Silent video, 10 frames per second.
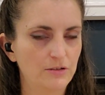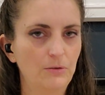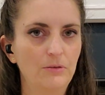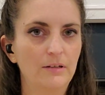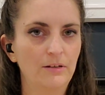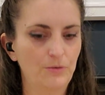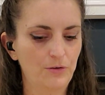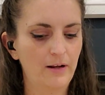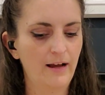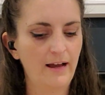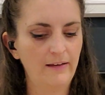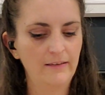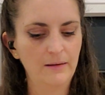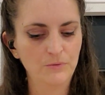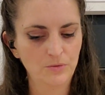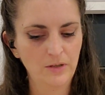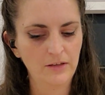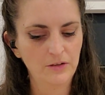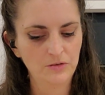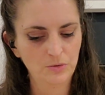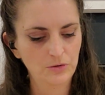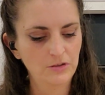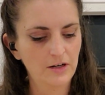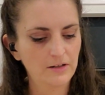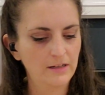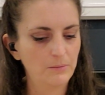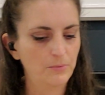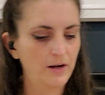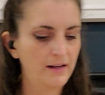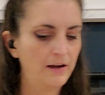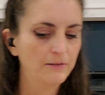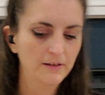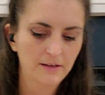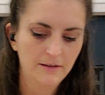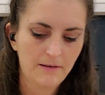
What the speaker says: So in order to highlight them, so we got the sword card, and it brought out